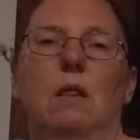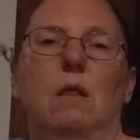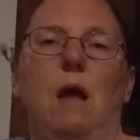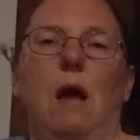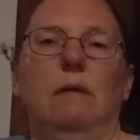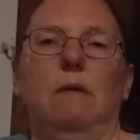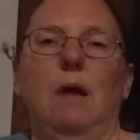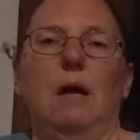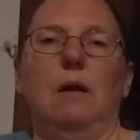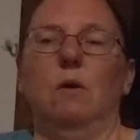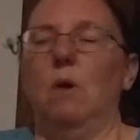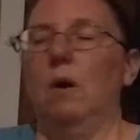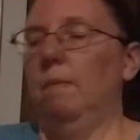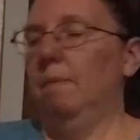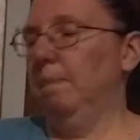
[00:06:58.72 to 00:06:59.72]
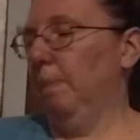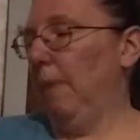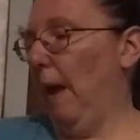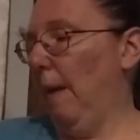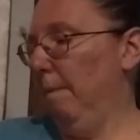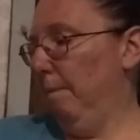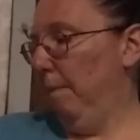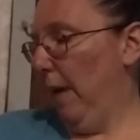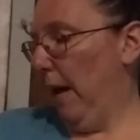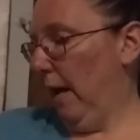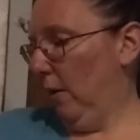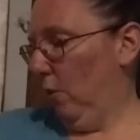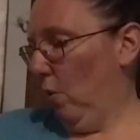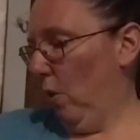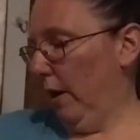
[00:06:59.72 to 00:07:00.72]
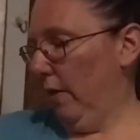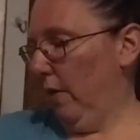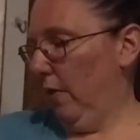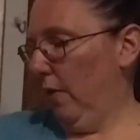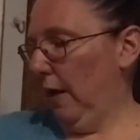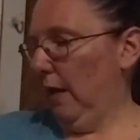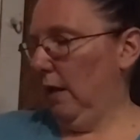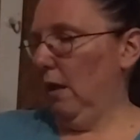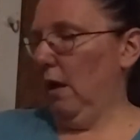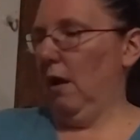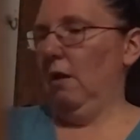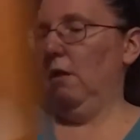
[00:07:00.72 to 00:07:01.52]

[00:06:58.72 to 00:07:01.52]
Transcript: I, I don't know. But one of the things I